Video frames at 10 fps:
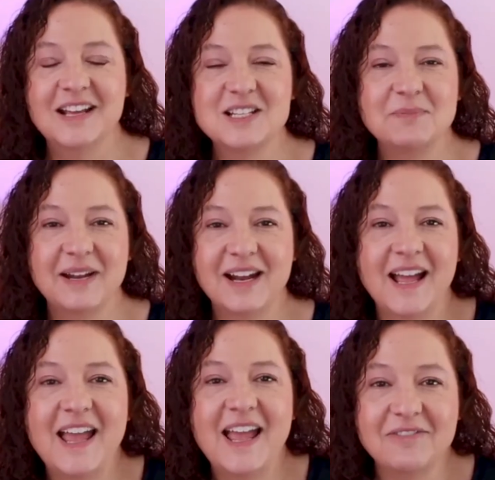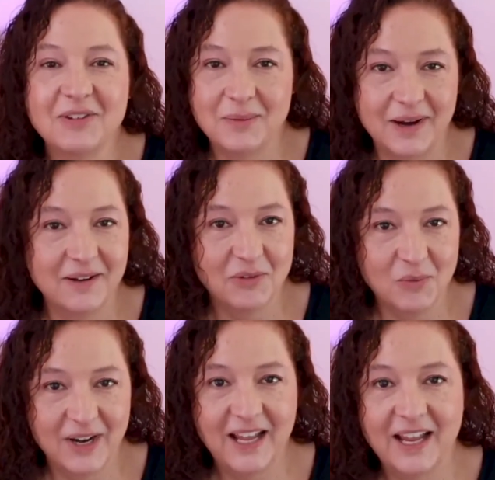It's been high everywhere from
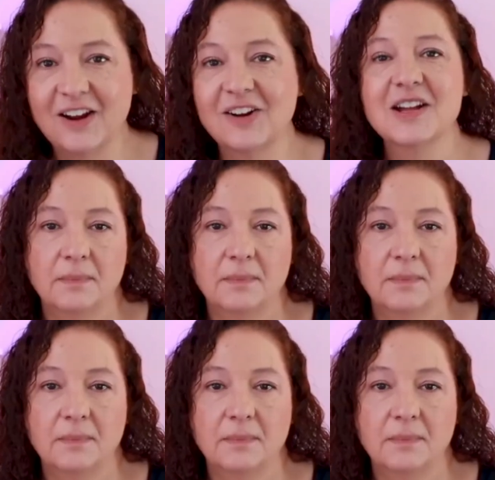what I hear.